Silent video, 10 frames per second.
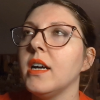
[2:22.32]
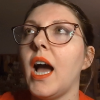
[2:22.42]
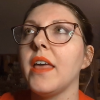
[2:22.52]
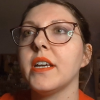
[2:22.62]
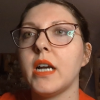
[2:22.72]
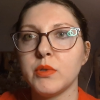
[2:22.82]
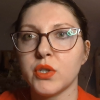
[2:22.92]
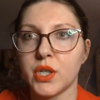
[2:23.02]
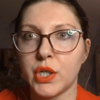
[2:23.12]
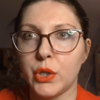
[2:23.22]
I think I'm
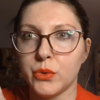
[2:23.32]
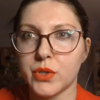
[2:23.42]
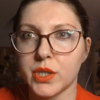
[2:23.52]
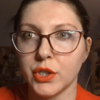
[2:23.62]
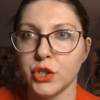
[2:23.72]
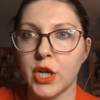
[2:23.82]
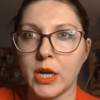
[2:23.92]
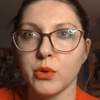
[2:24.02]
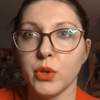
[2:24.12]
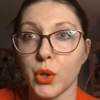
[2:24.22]
just going to use the
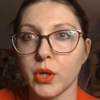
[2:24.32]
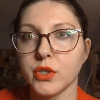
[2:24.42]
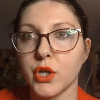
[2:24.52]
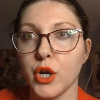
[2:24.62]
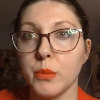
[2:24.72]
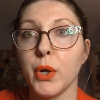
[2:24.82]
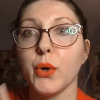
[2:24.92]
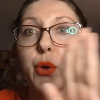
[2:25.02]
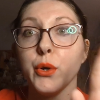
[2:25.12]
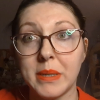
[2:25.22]
general term
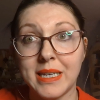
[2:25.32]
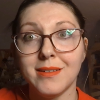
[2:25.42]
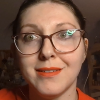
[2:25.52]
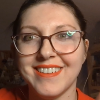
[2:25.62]
herby